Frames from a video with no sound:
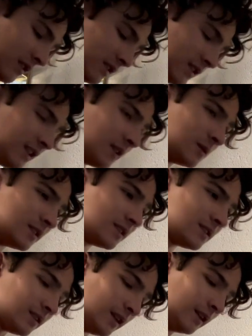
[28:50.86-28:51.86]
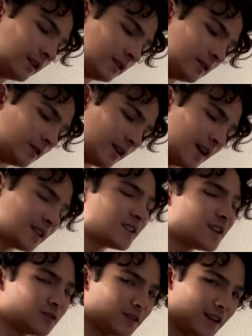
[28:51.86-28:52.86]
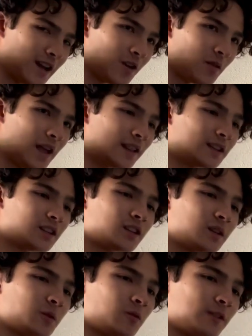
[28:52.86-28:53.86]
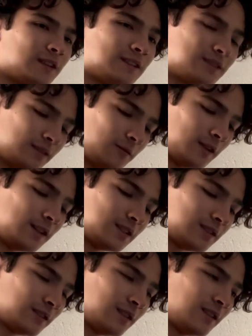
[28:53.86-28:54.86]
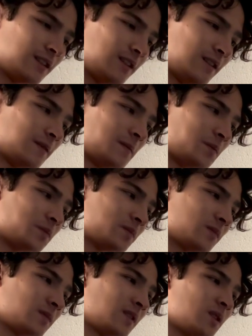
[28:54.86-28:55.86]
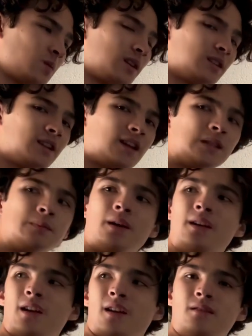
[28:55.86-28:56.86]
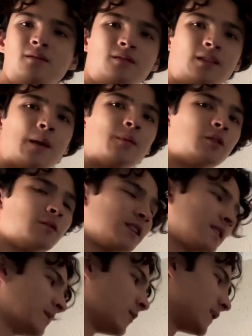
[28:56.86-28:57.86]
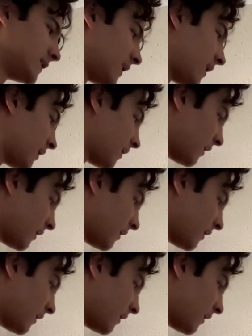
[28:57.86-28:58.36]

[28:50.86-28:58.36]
until it was a little too late. It's not too late now. They're gonna be released this week. Today's Monday. I'm gonna release them Wednesday.